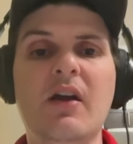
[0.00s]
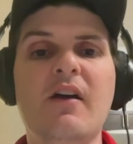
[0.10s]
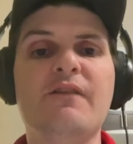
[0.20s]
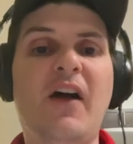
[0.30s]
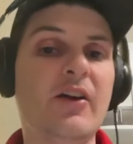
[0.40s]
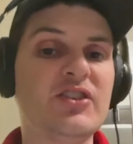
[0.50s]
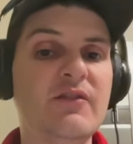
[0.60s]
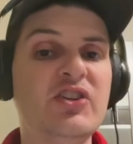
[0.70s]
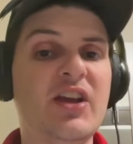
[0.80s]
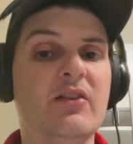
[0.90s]
Fire T
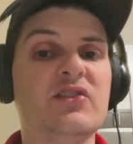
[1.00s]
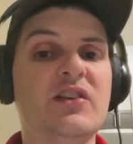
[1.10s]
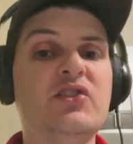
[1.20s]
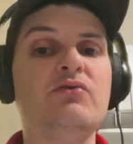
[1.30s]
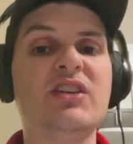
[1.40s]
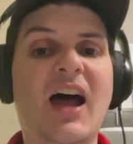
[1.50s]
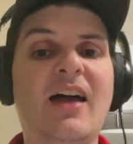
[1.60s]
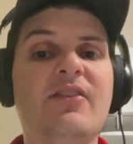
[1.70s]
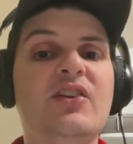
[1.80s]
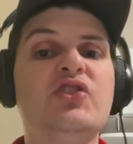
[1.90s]
V channels lets you
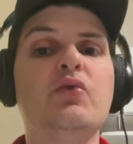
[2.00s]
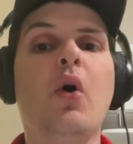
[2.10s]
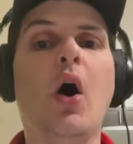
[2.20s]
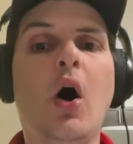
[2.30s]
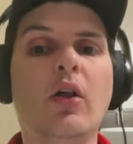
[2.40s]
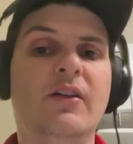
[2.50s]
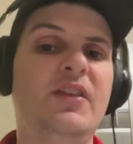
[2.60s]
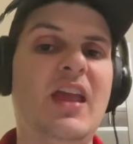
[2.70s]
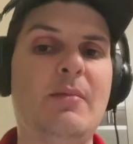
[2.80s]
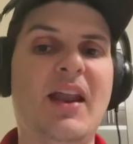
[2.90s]
dive into all of
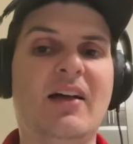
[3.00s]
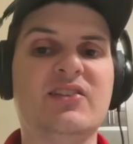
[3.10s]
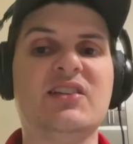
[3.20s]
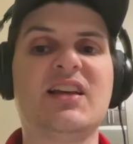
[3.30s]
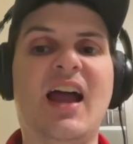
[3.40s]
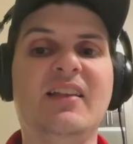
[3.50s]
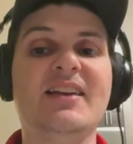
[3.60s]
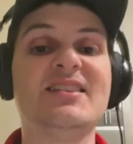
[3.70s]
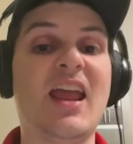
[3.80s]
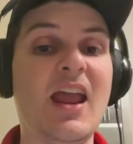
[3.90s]
the game analysis,
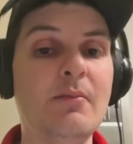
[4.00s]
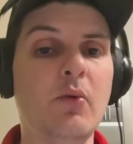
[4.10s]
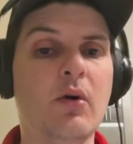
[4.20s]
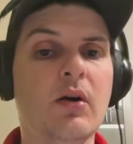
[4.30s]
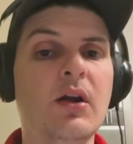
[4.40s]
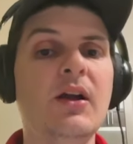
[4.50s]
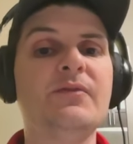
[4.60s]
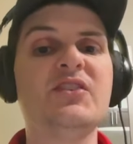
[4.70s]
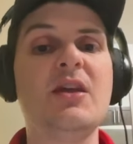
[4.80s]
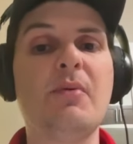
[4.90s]
highlights, and more
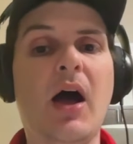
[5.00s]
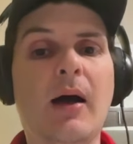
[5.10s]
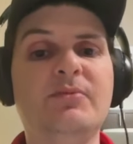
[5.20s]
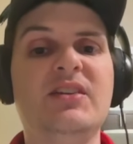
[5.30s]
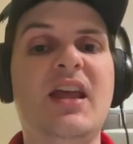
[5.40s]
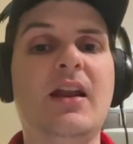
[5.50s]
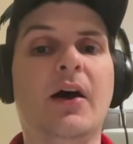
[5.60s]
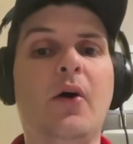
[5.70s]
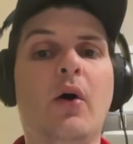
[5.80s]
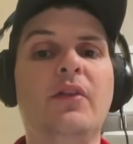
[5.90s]
to keep up to date
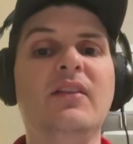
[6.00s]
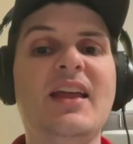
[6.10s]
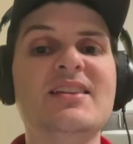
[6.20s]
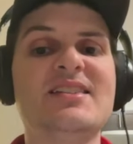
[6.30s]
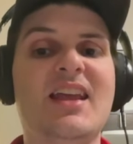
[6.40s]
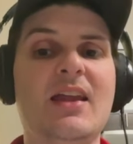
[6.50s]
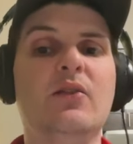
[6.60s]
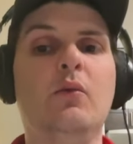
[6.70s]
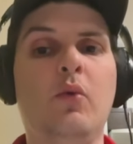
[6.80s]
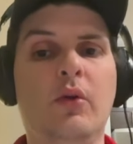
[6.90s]
on all the latest in
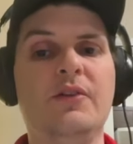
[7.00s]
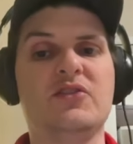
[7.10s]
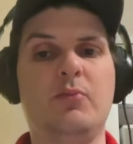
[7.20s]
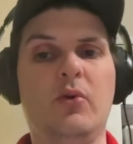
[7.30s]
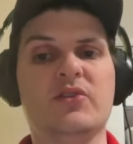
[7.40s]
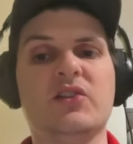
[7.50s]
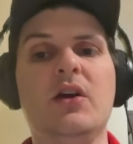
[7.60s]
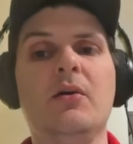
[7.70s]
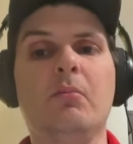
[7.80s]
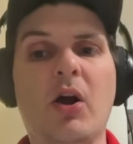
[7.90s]
the world of sports.
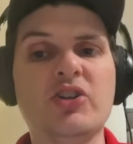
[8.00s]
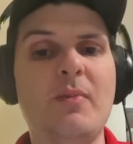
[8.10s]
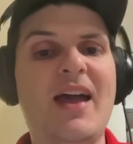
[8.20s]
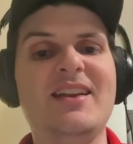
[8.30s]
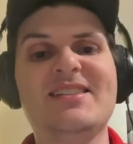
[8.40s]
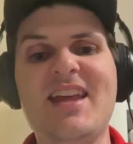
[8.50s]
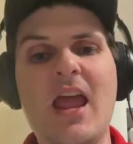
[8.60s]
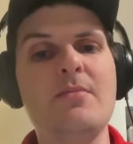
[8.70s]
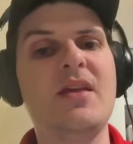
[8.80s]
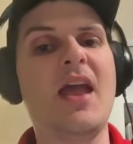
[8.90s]
March Madness,
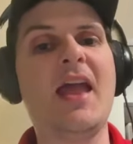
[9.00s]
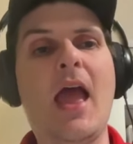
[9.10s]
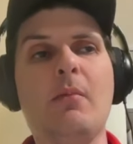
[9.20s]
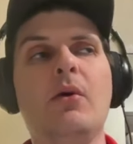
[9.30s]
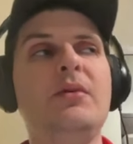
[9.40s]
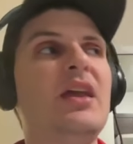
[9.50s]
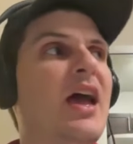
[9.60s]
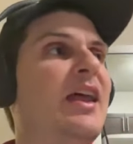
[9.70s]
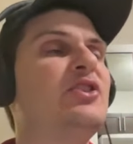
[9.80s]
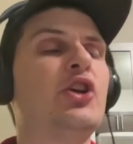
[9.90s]
N B A, M L B,
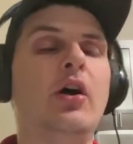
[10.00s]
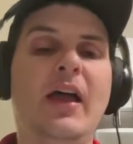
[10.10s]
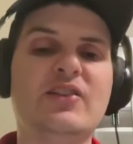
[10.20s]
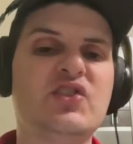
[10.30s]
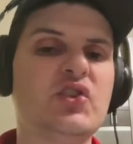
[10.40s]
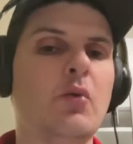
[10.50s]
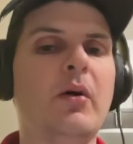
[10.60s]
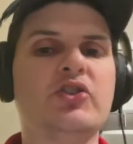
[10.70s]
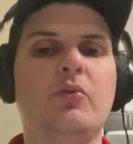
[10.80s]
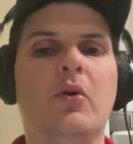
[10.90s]
N H L, and so
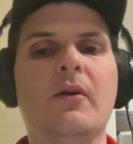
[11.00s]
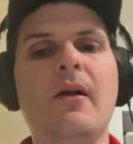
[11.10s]
much more.